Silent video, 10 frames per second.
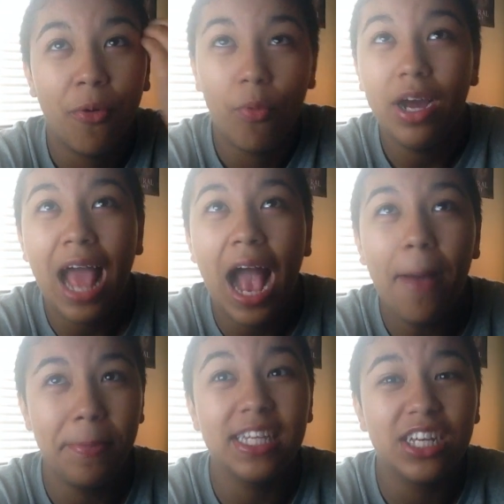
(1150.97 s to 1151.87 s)
What
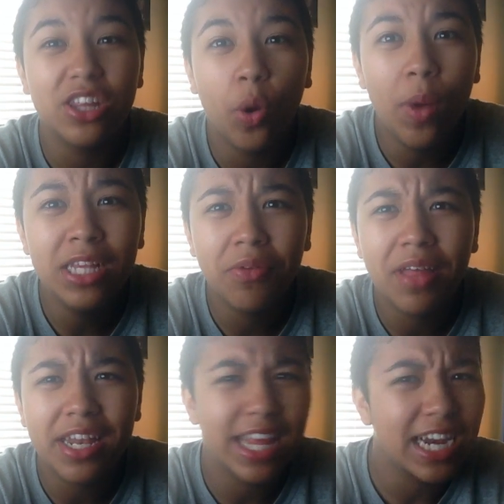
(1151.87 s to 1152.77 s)
happened to the window
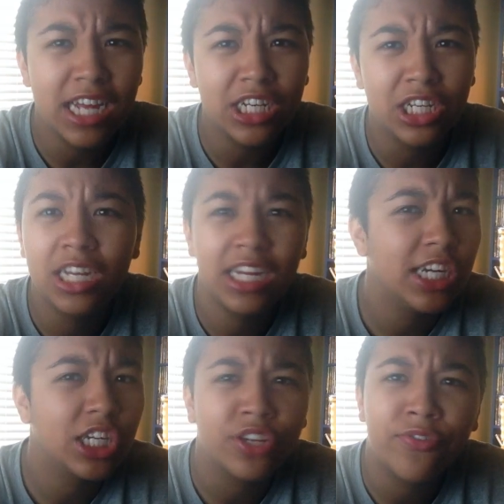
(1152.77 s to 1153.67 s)
then? Did
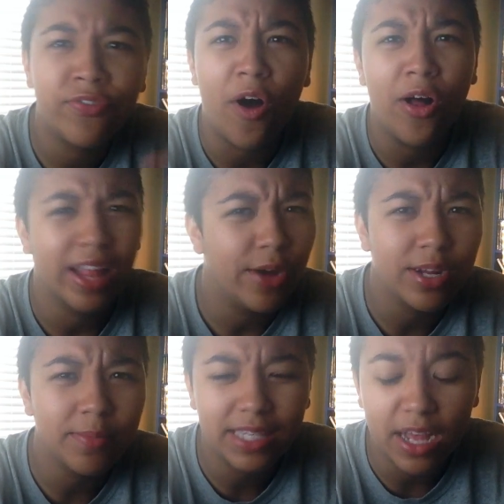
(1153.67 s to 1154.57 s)
he just fall out
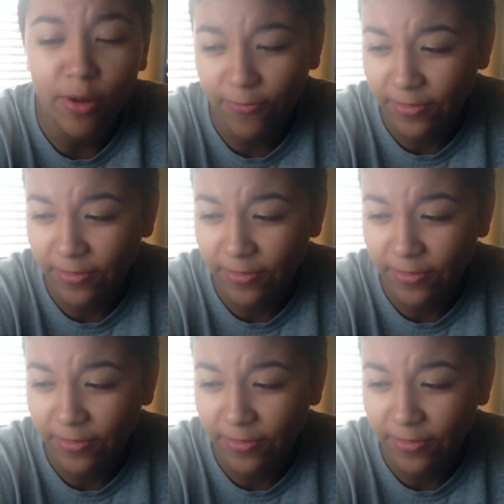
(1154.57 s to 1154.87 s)
himself?